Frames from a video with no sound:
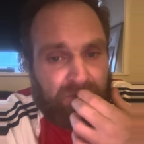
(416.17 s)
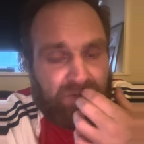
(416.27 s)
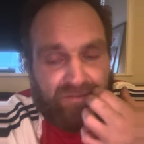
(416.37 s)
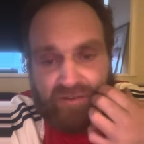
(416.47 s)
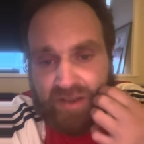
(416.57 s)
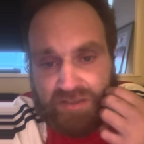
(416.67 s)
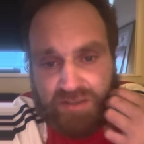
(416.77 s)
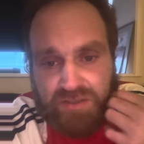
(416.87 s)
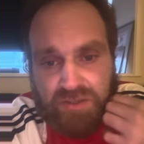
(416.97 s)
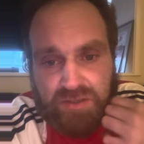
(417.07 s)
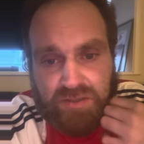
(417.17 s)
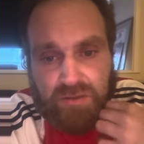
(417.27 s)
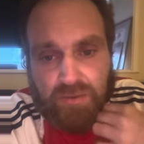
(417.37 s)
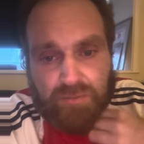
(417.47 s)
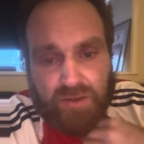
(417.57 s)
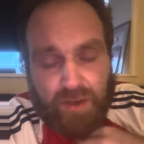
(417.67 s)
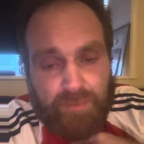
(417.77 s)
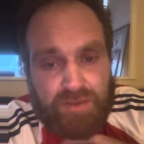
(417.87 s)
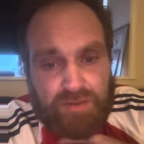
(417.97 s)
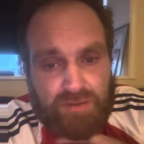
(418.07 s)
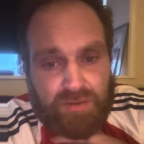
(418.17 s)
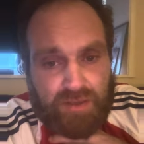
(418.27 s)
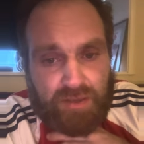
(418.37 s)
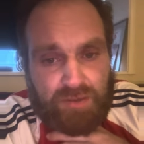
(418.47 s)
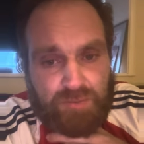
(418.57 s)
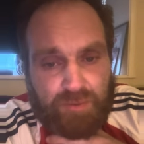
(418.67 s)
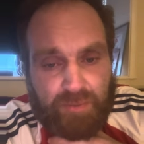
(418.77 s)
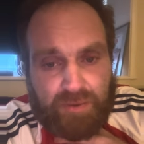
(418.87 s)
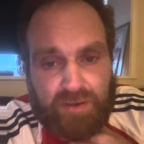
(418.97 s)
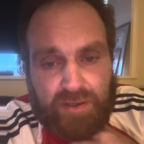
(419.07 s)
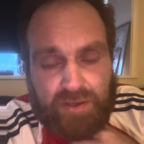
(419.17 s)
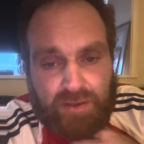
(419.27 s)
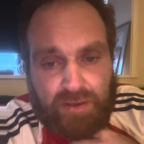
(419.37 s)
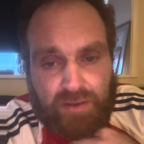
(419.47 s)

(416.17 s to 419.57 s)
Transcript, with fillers: the advantages of coming to the English Premier League